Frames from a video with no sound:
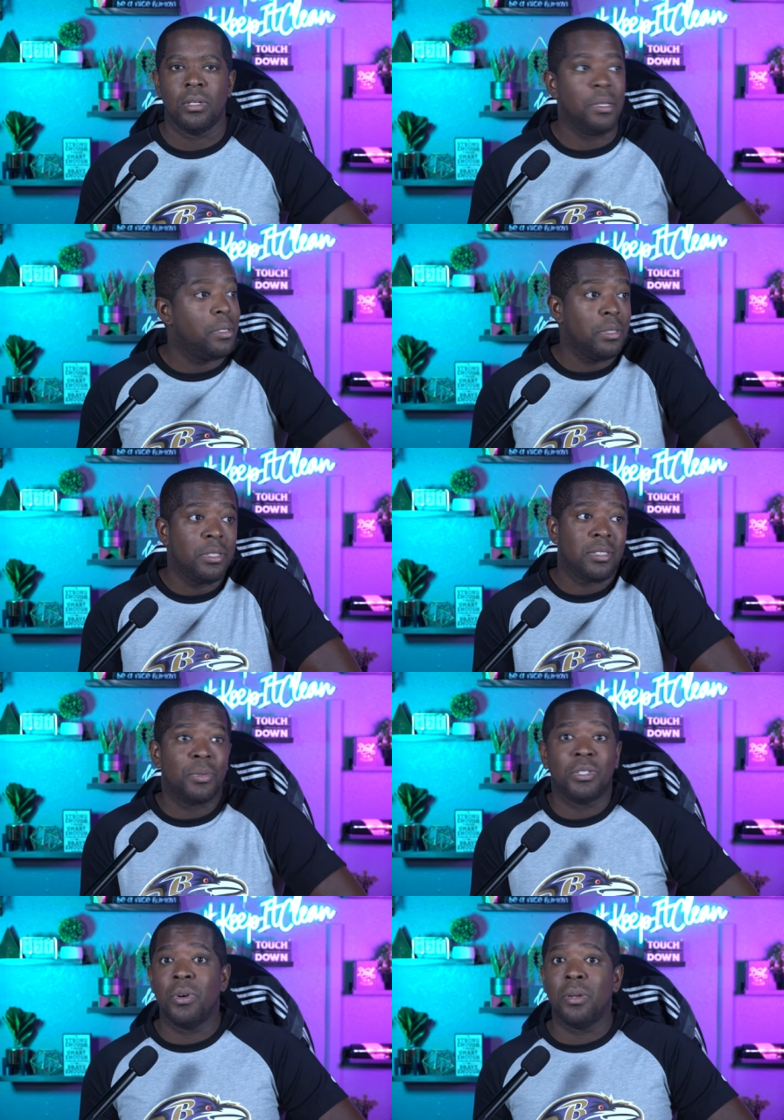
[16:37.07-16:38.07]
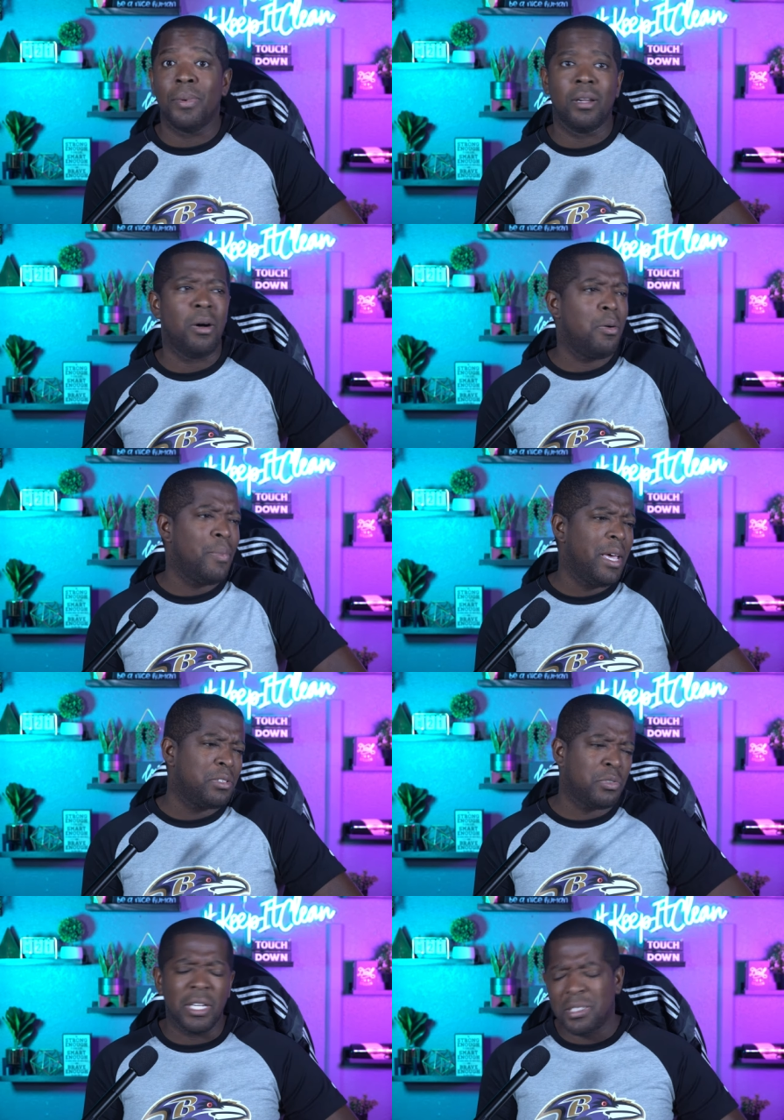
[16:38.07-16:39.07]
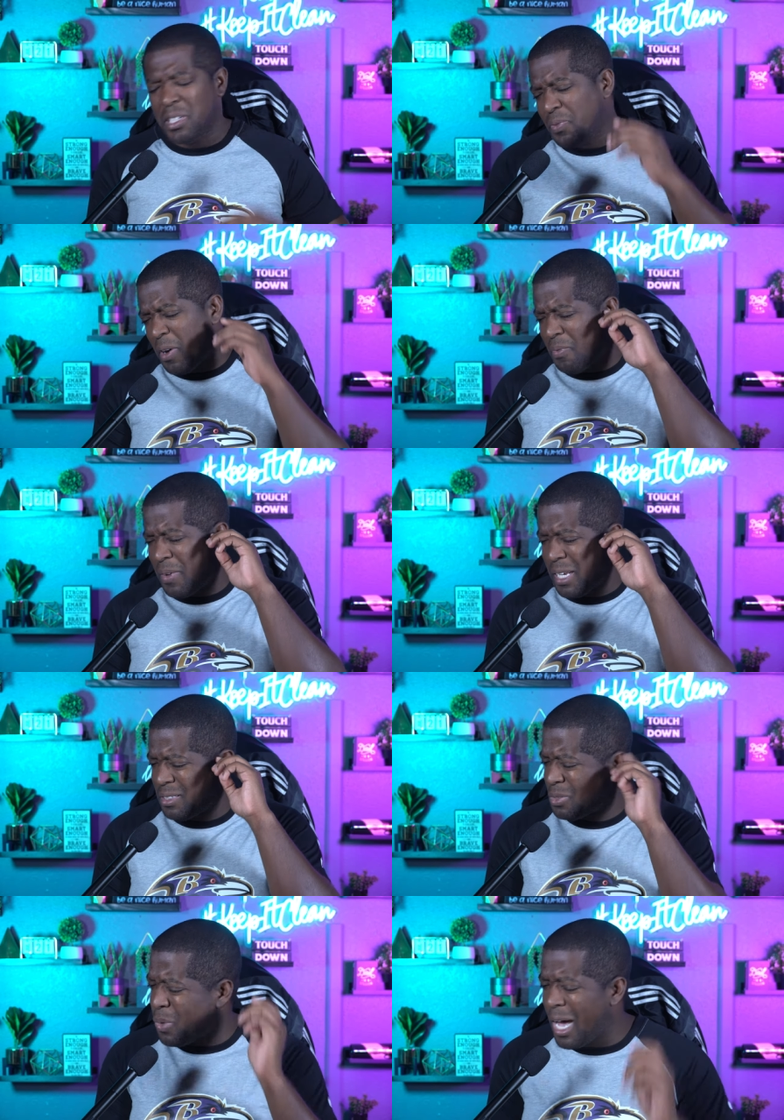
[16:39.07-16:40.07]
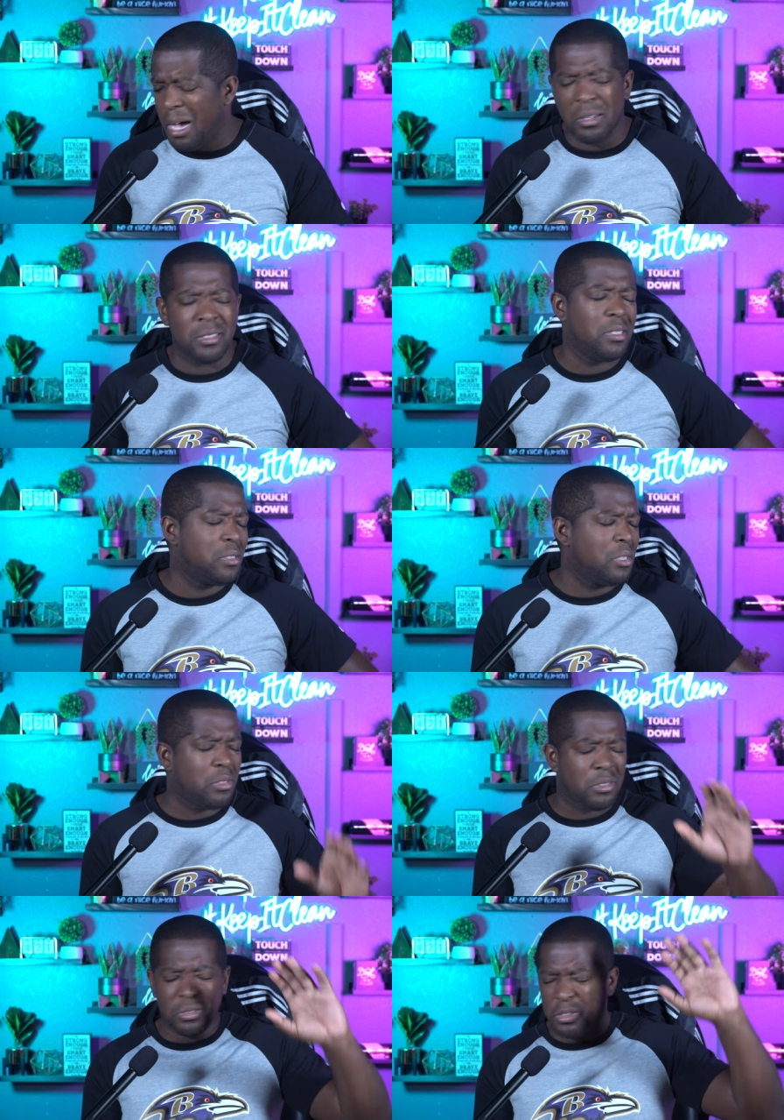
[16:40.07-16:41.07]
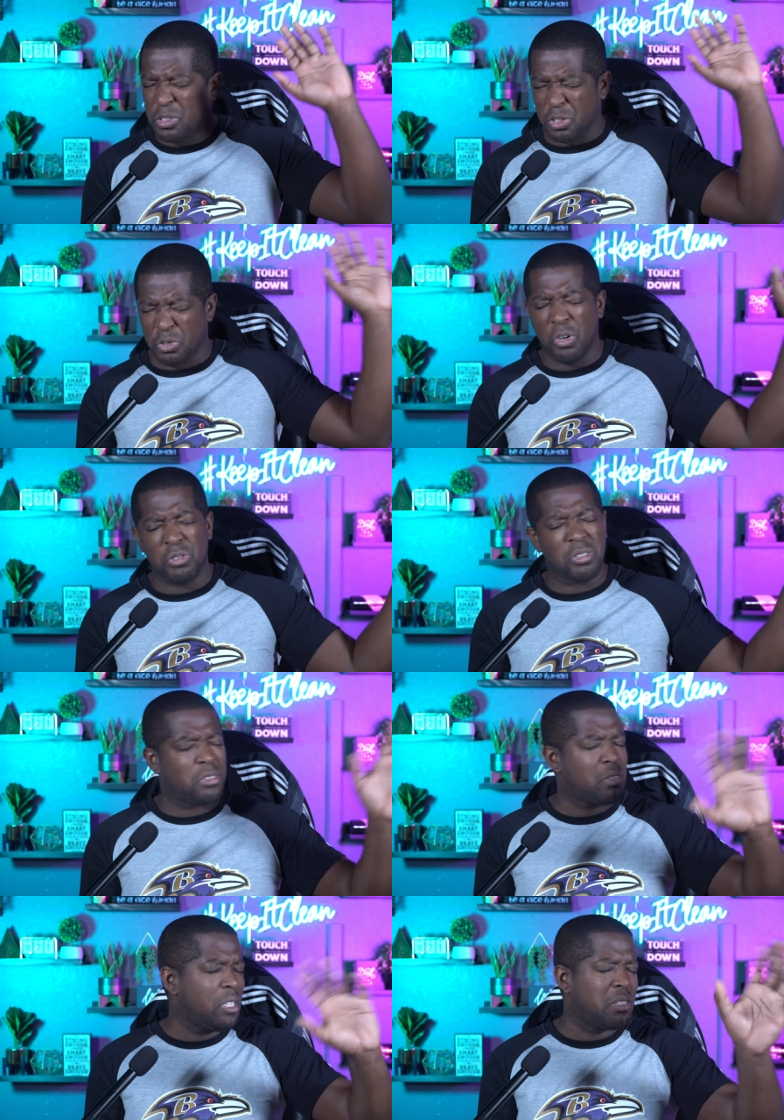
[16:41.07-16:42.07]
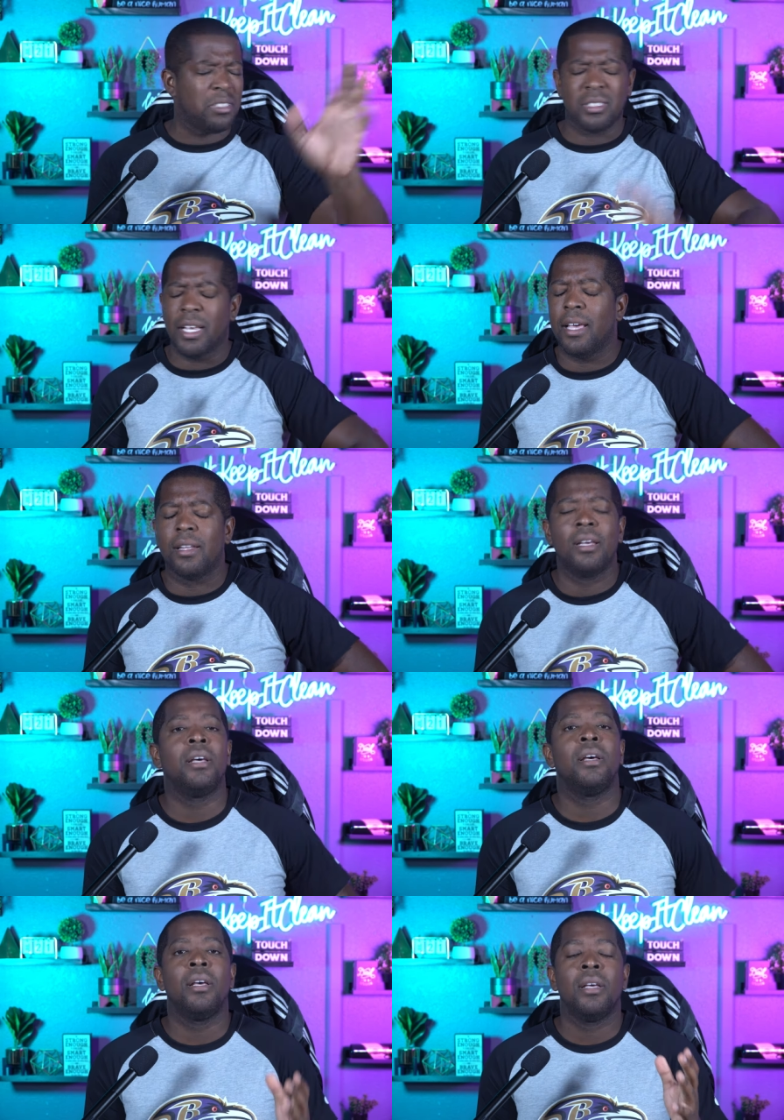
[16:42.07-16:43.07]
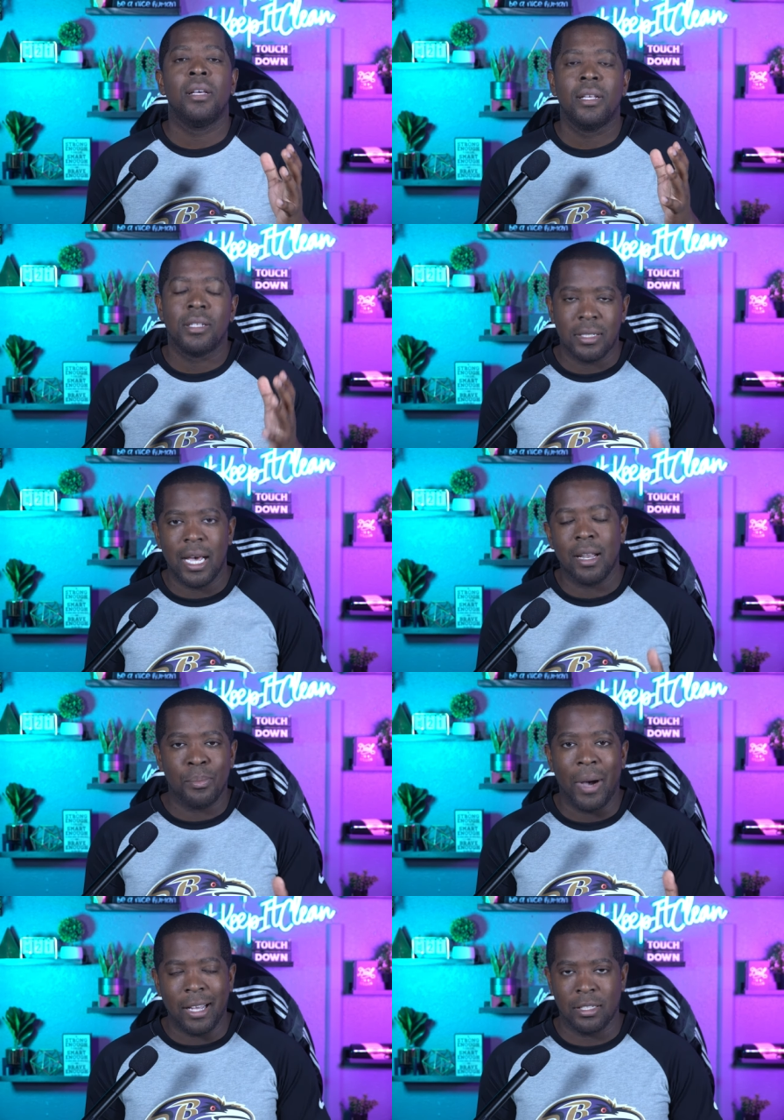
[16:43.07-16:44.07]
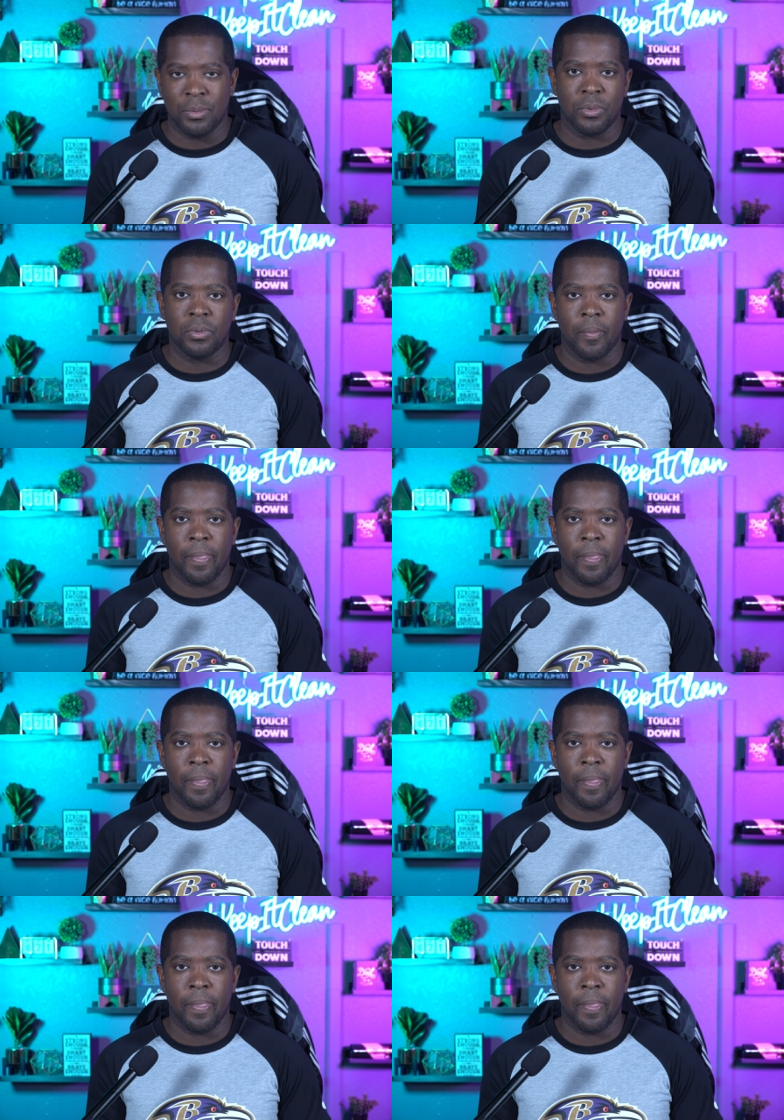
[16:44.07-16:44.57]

And you, you can say what you want about it. Oh, man, it's crazy. It's far-fetched. It's wild. It's, it's, it's, it's atrocious. It's this, it's that. It's not impossible.